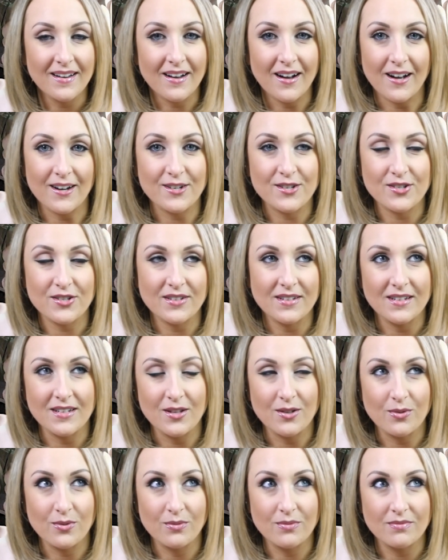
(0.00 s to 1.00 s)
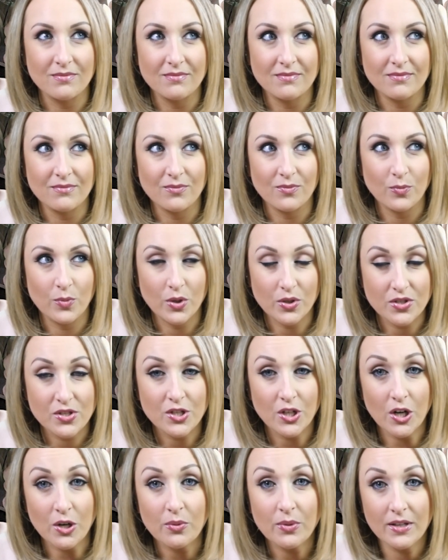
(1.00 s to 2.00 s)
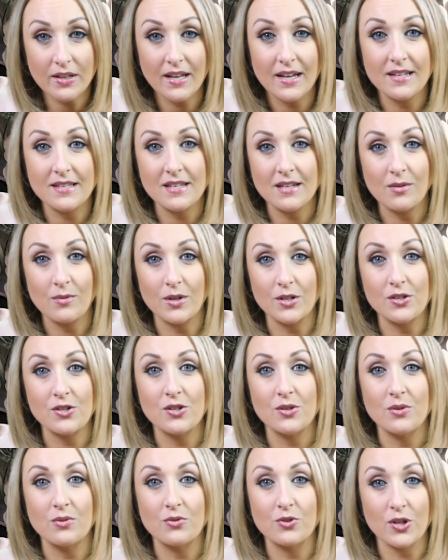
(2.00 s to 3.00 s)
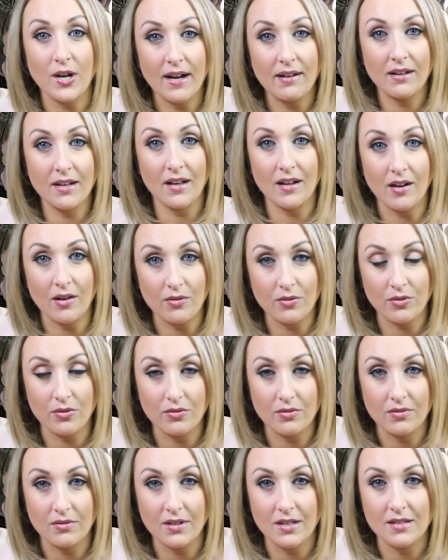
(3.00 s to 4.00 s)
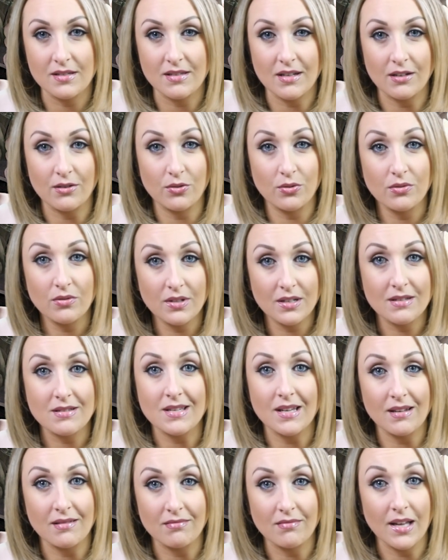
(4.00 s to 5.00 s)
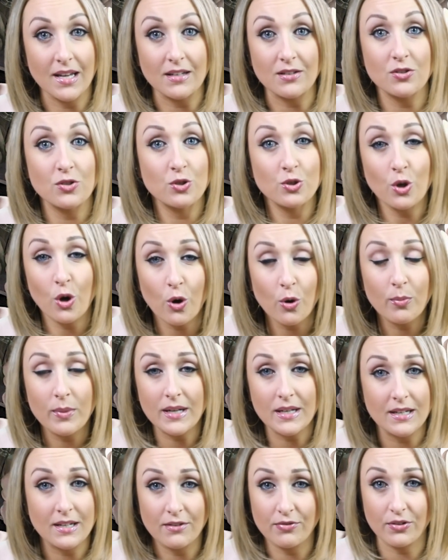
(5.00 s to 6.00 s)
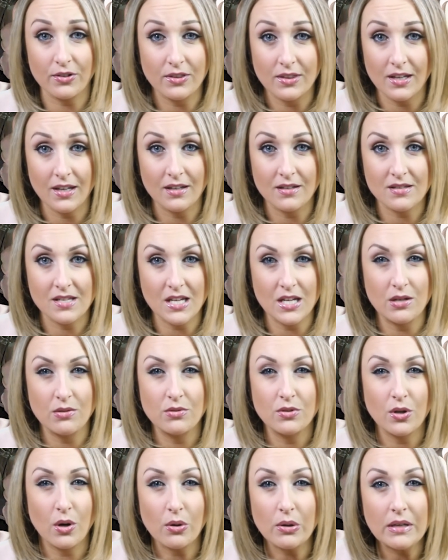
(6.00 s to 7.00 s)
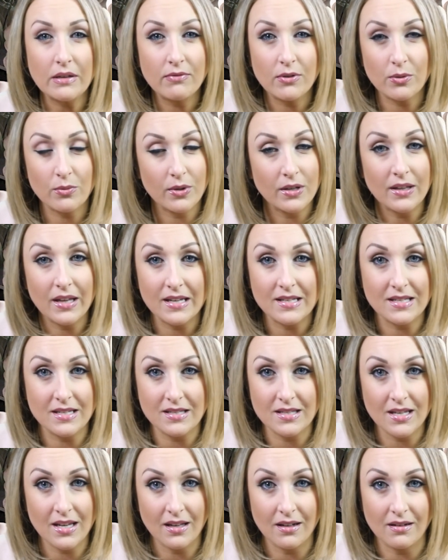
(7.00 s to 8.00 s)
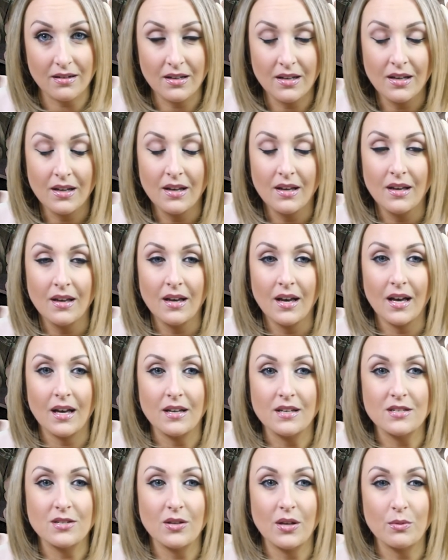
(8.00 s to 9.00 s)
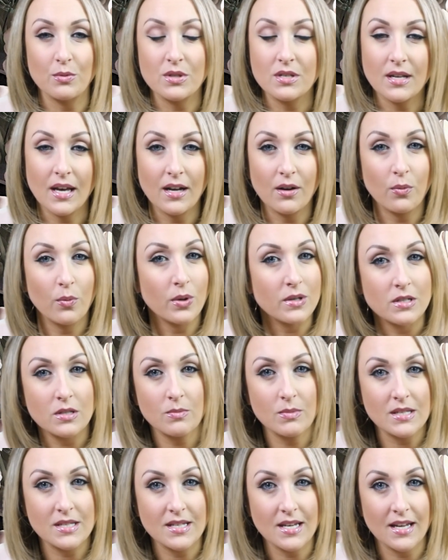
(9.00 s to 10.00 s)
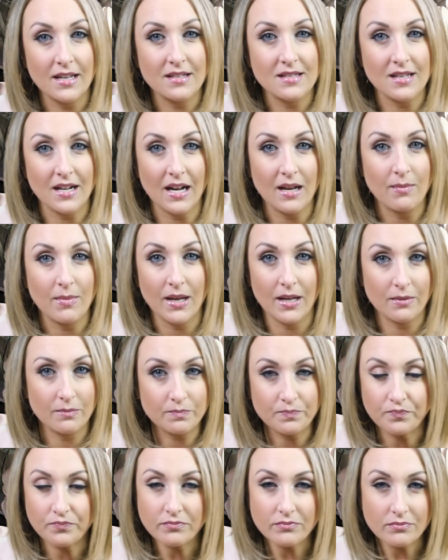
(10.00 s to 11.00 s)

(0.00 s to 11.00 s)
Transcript: Gosh, and you will start realizing once you try to cut out gluten is that gluten is in like so many different things that you don't even realize it's in. So that was kind of one of the mistakes that I made